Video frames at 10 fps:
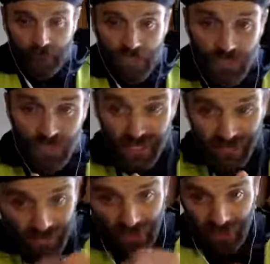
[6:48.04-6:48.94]
So let's
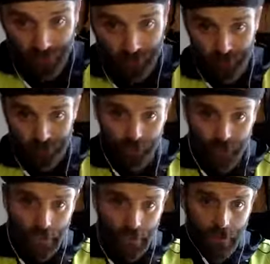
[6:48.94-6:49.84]
think.
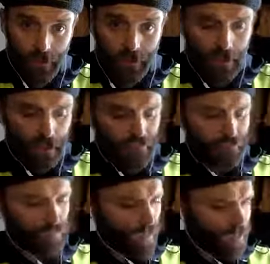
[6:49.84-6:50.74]
If
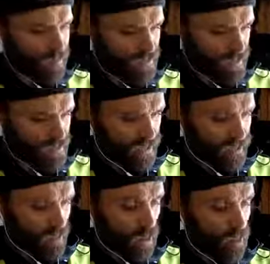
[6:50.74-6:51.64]
the Bible says,
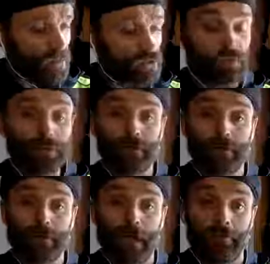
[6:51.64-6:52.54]
let God be true and
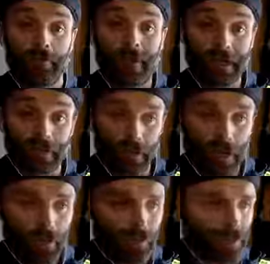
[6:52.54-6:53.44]
every man a
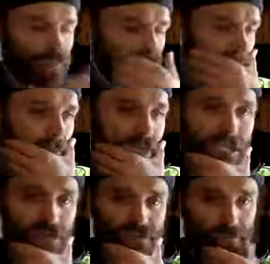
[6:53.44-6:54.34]
liar. What does that
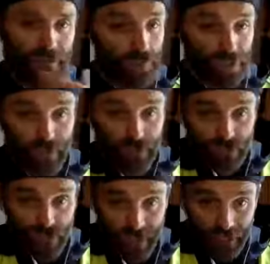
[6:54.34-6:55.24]
mean? Does that mean we can't
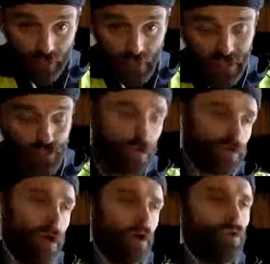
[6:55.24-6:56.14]
trust any priest? Well,
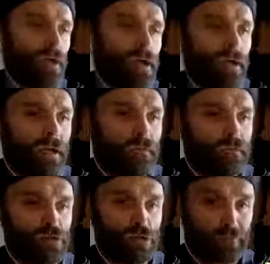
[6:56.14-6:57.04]
no. If
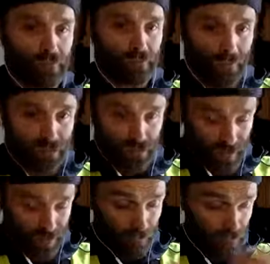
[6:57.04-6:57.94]
you're jumping from
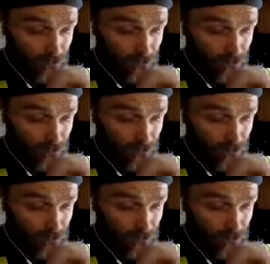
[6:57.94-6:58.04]
extreme